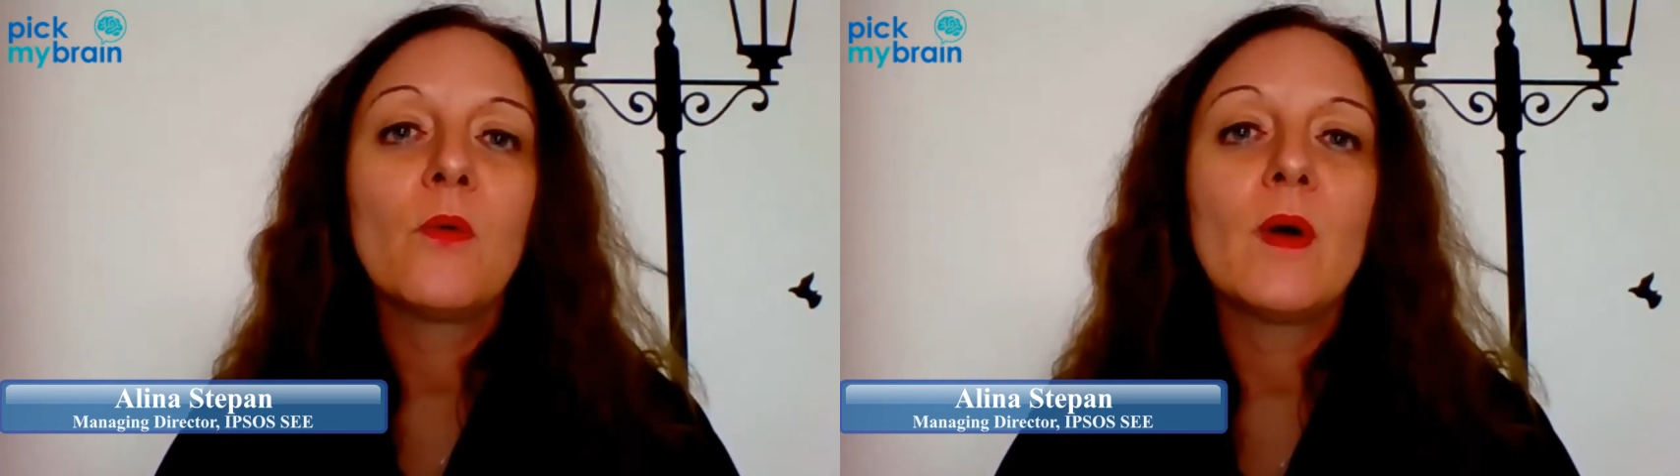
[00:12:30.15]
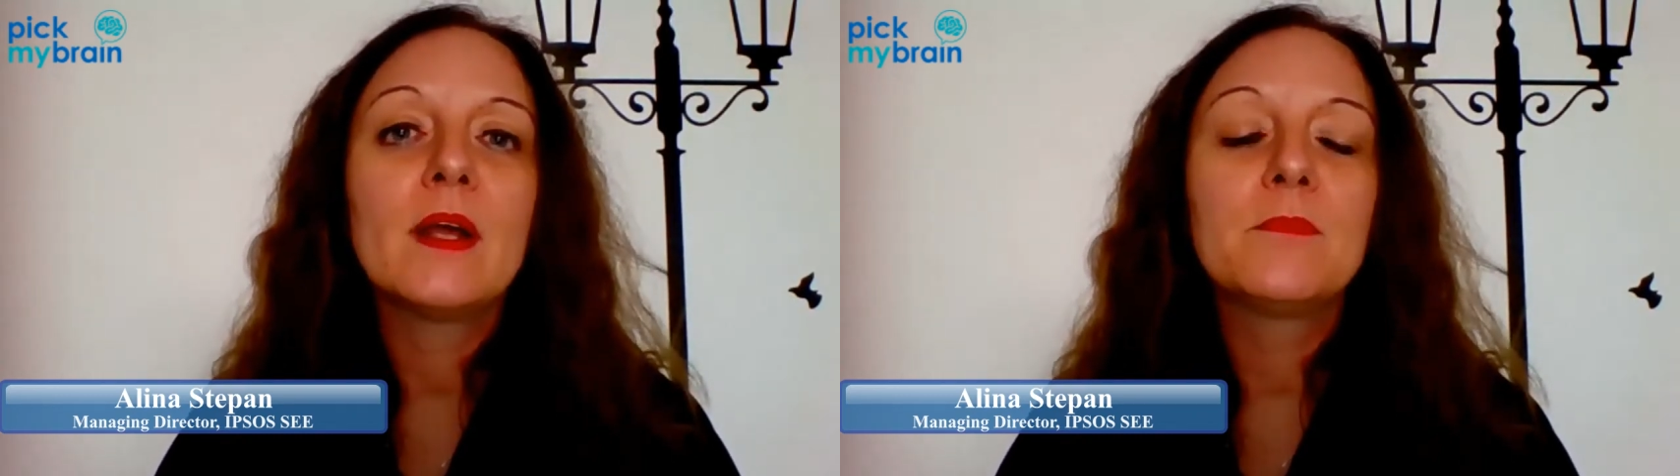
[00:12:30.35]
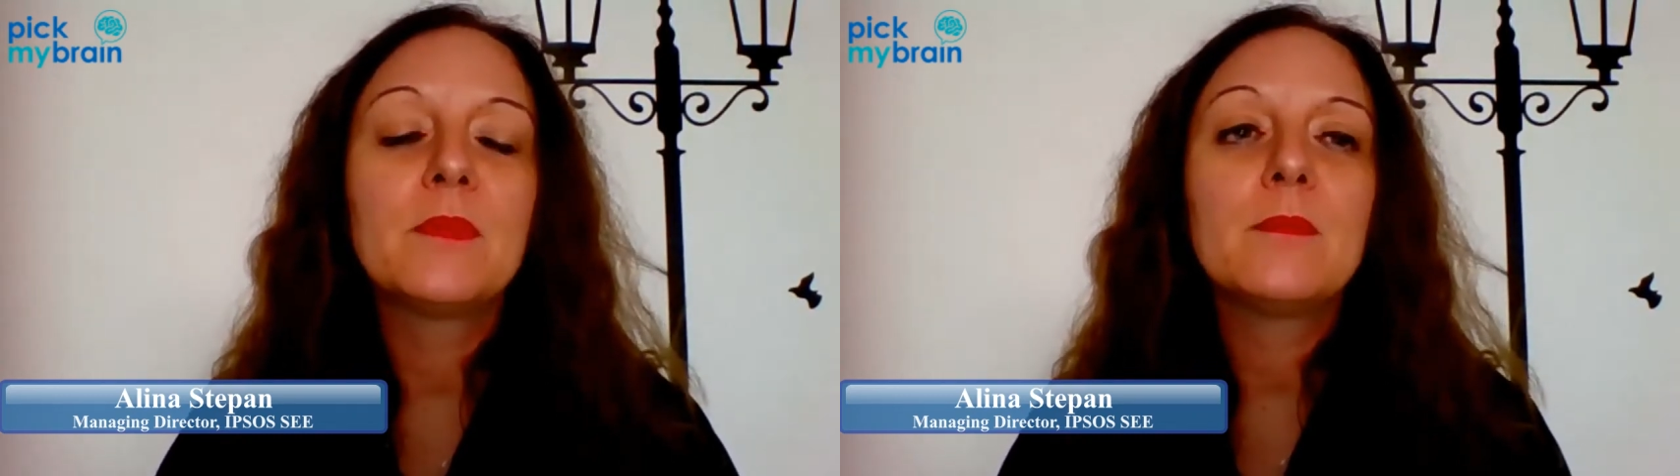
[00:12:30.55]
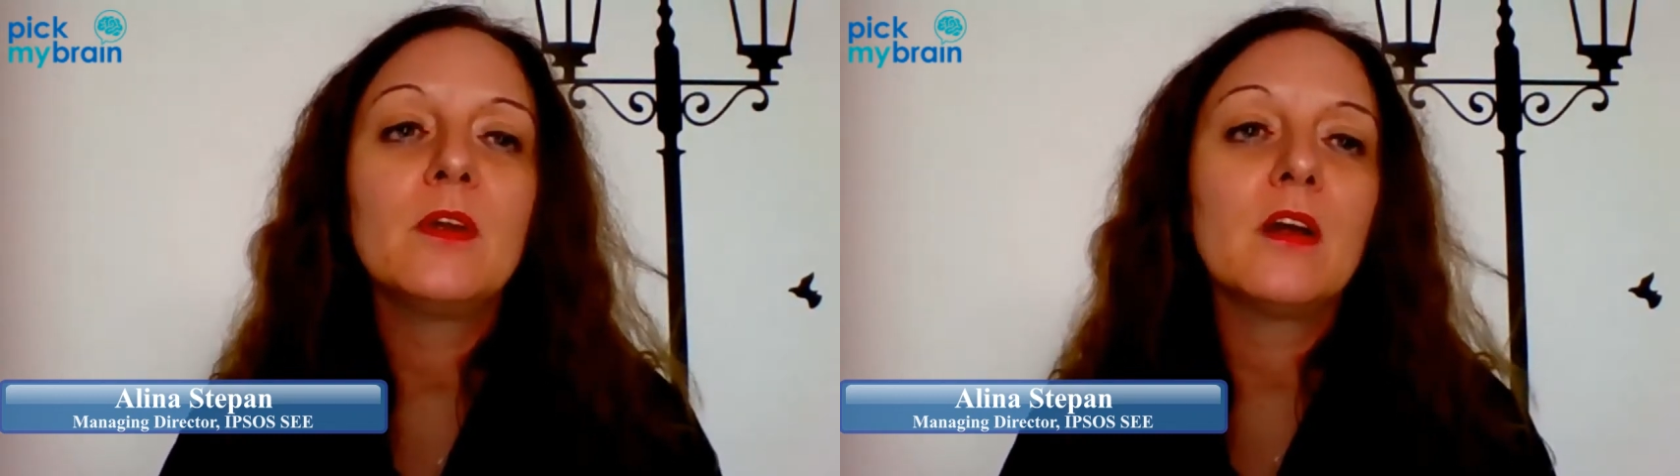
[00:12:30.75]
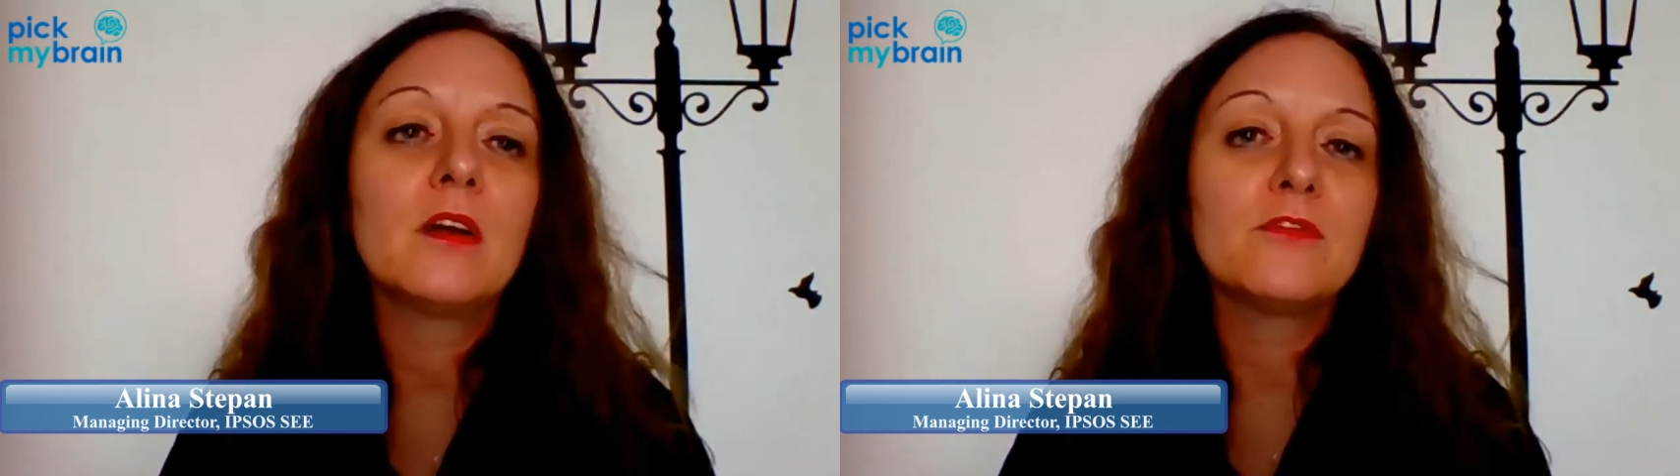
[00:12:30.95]
when
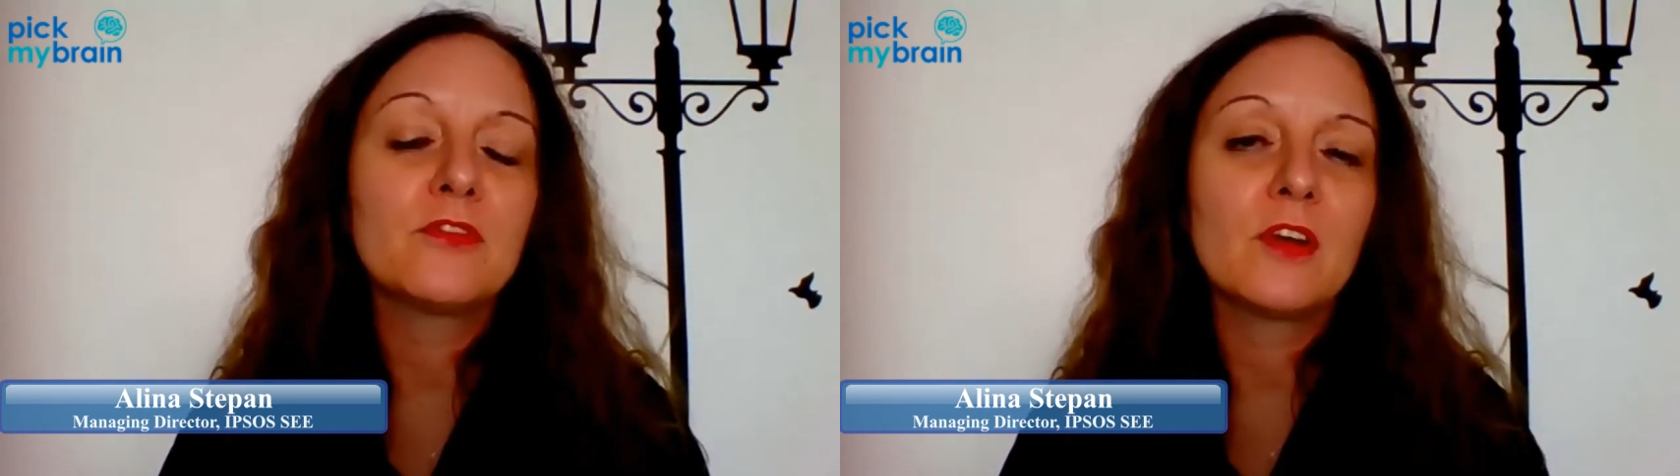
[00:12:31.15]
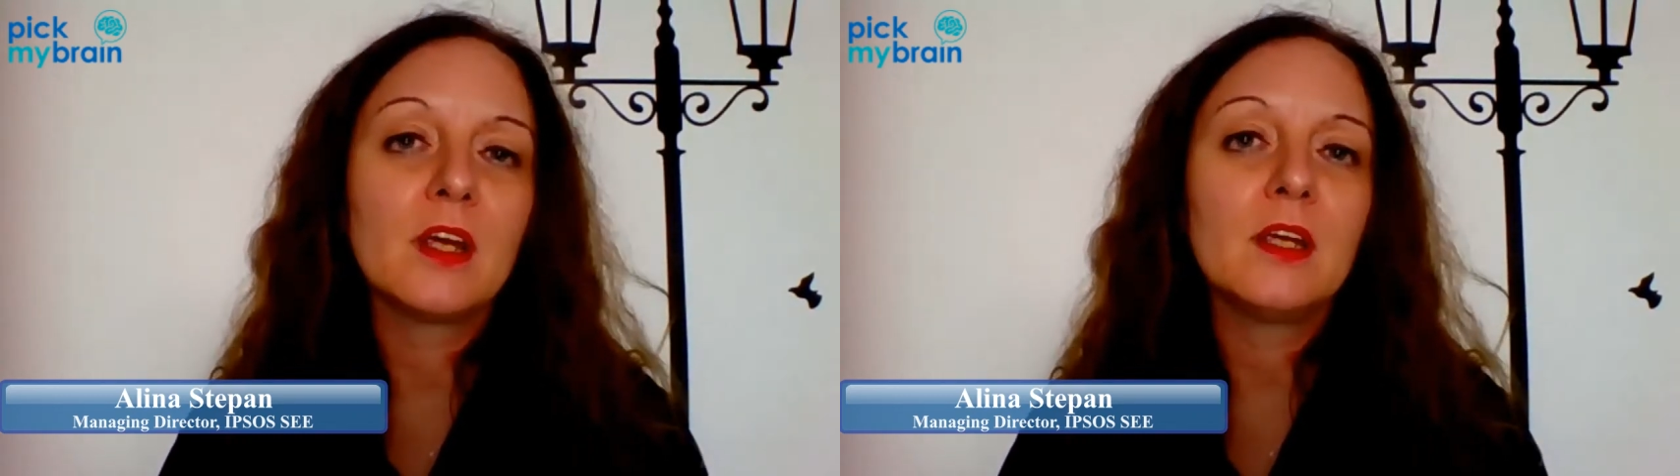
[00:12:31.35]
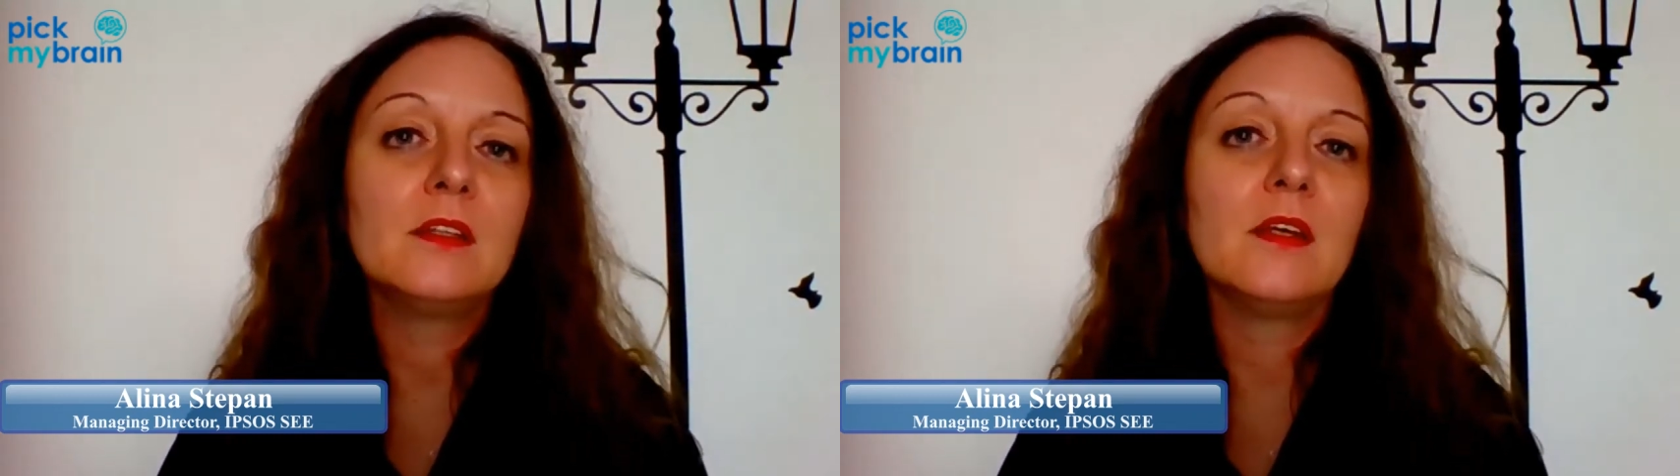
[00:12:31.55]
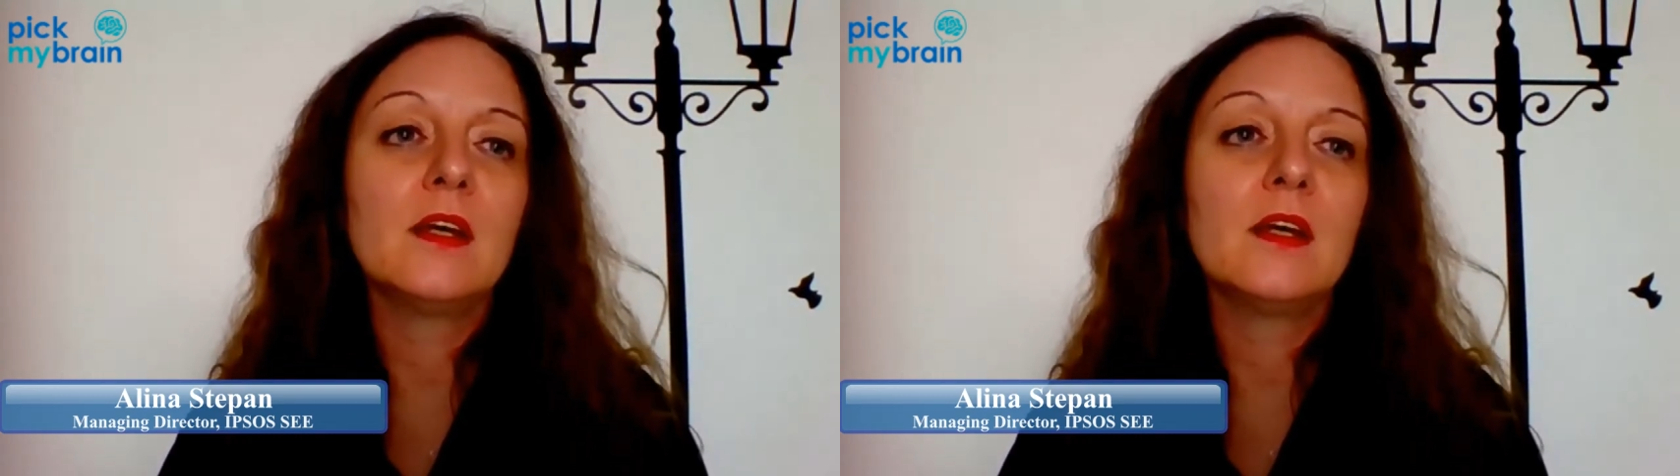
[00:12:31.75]
people are afraid